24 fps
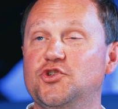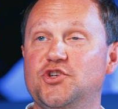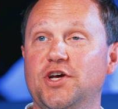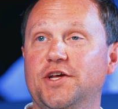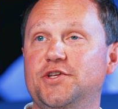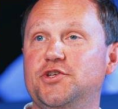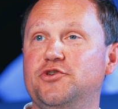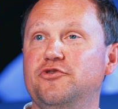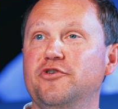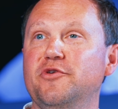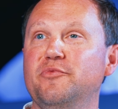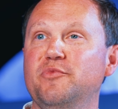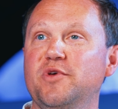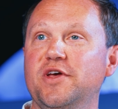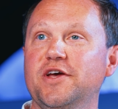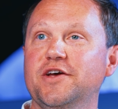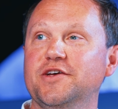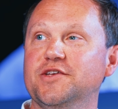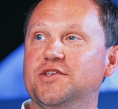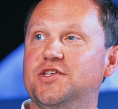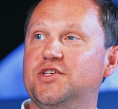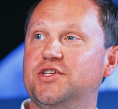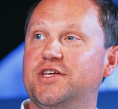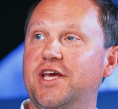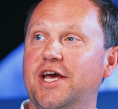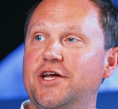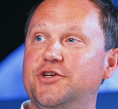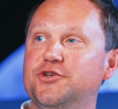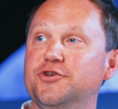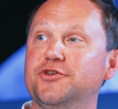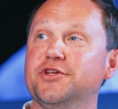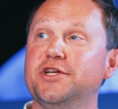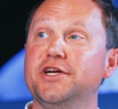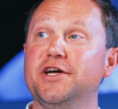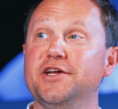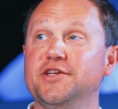Jetstream is
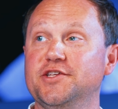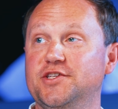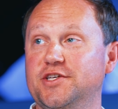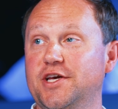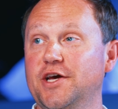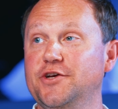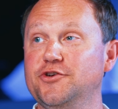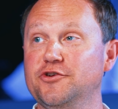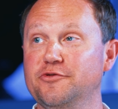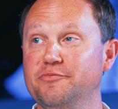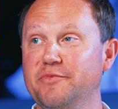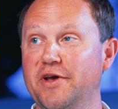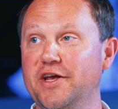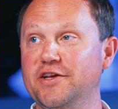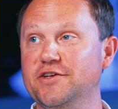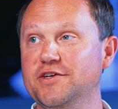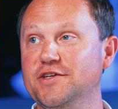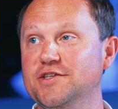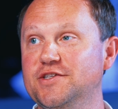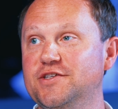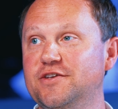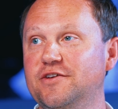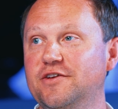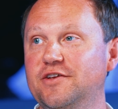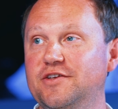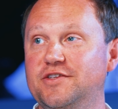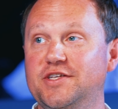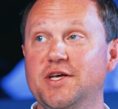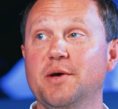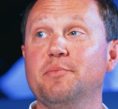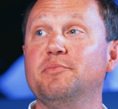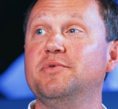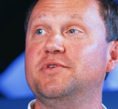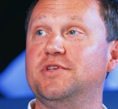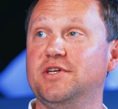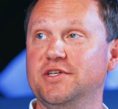scheduled and unscheduled maintenance,
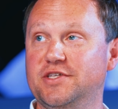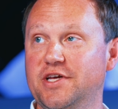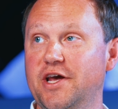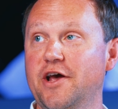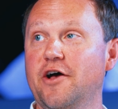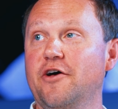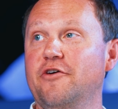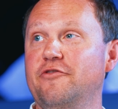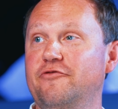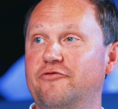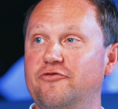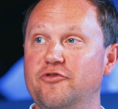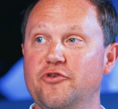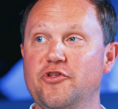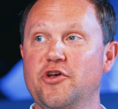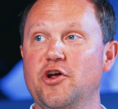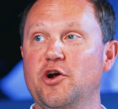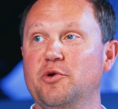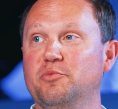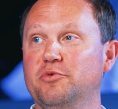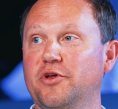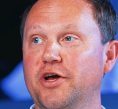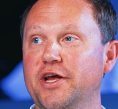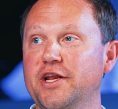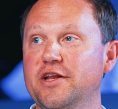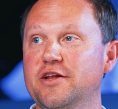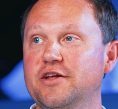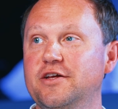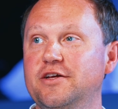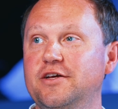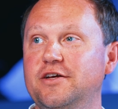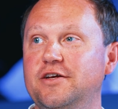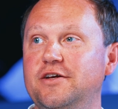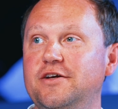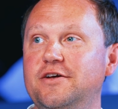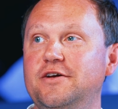tip to tail for the airplane.
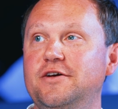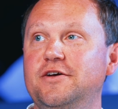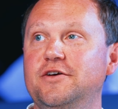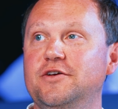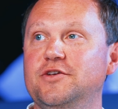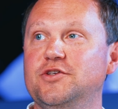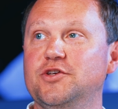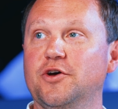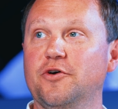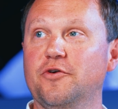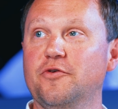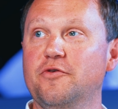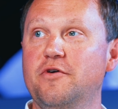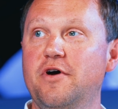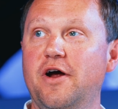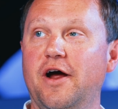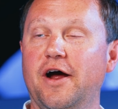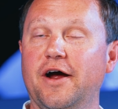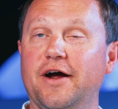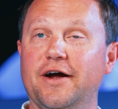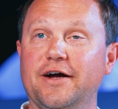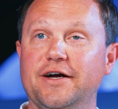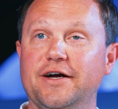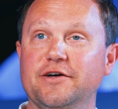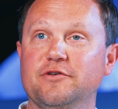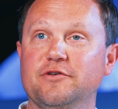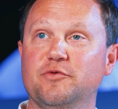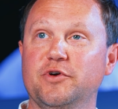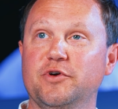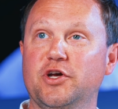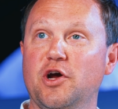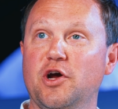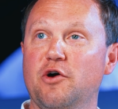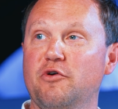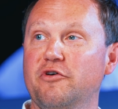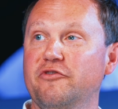So
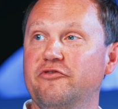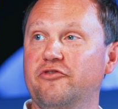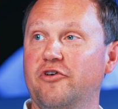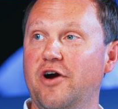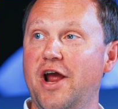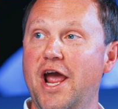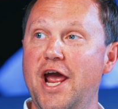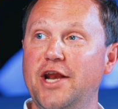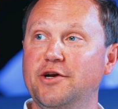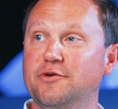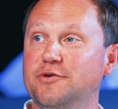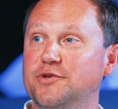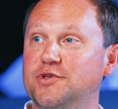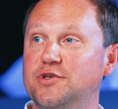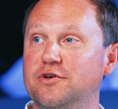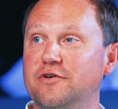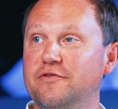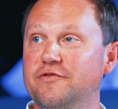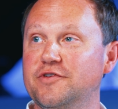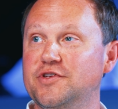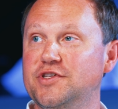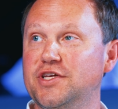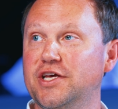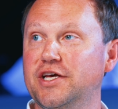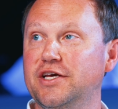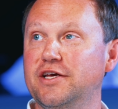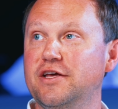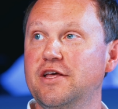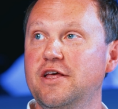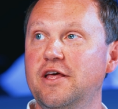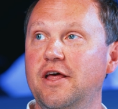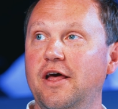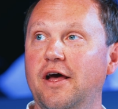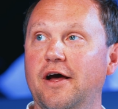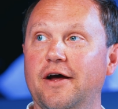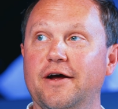we go in for annual servicing,
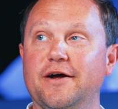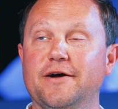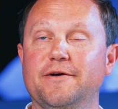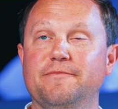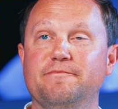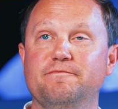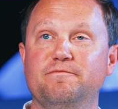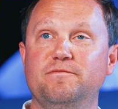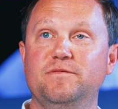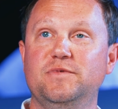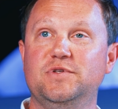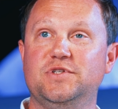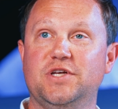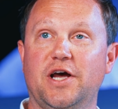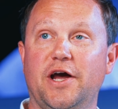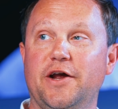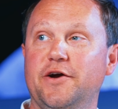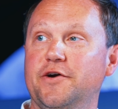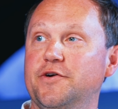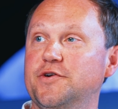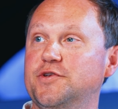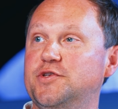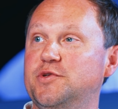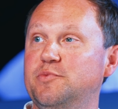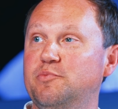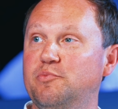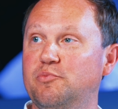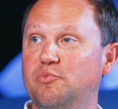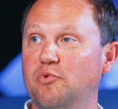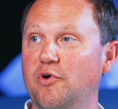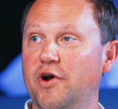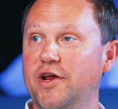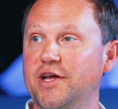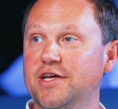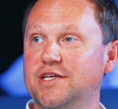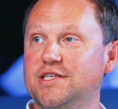tires,
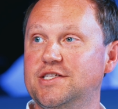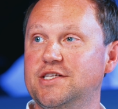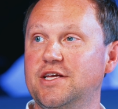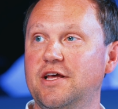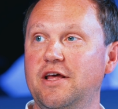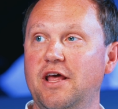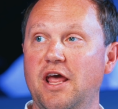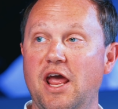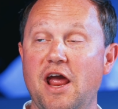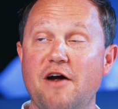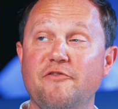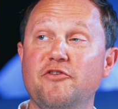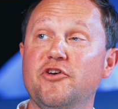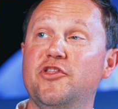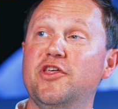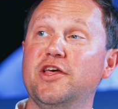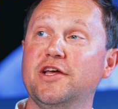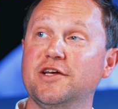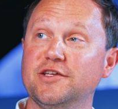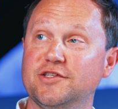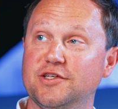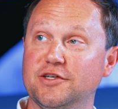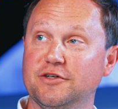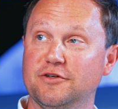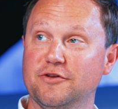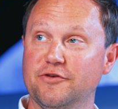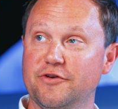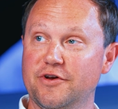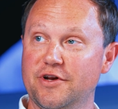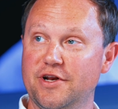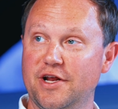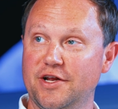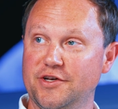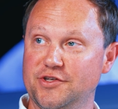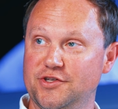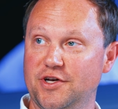brakes, everything is
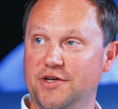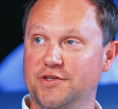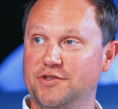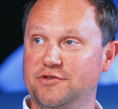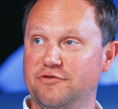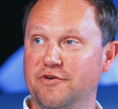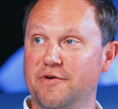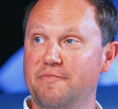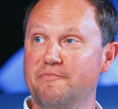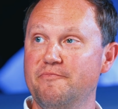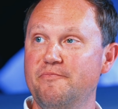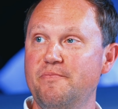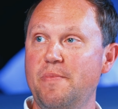included on Jetstream.